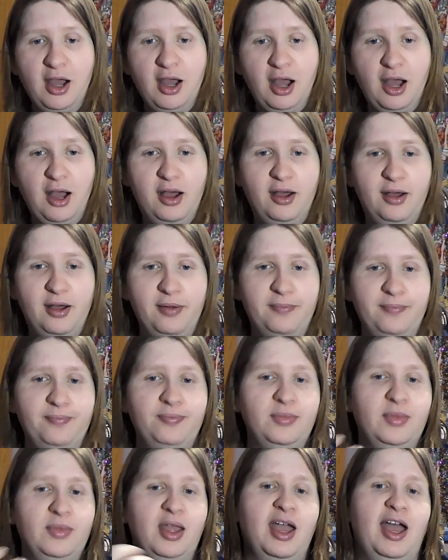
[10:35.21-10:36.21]

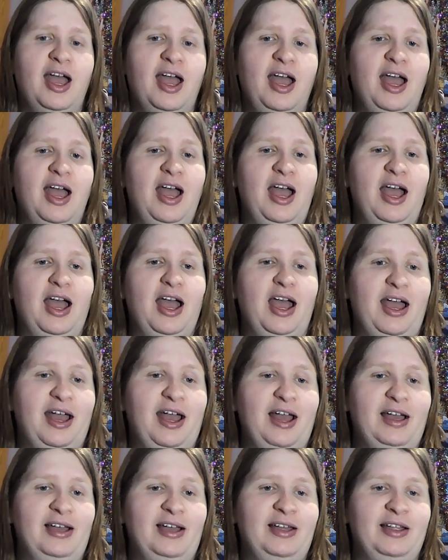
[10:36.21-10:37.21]
Um,
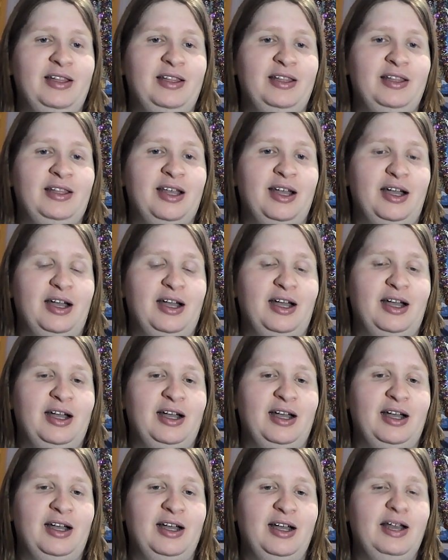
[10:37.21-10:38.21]
and
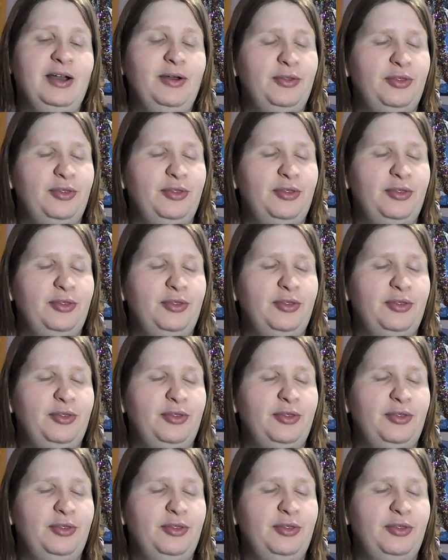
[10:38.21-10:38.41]
uh,